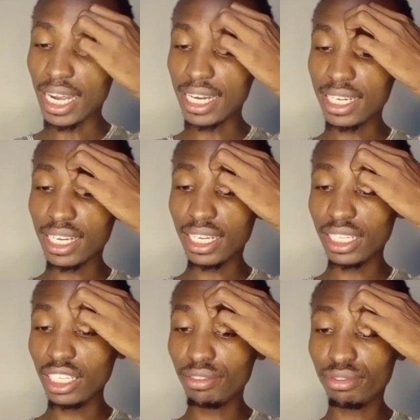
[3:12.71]
And
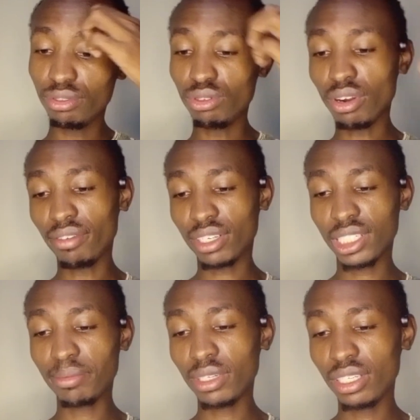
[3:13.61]
if you have
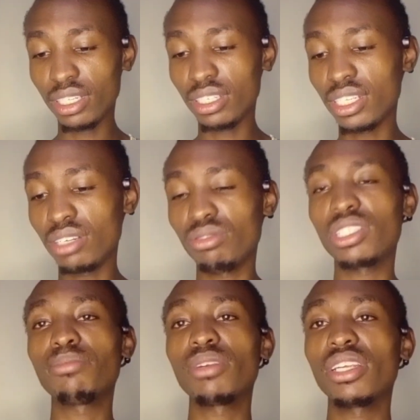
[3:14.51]
accepted this, then
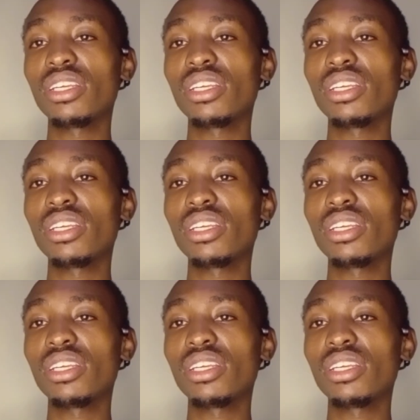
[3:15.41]
you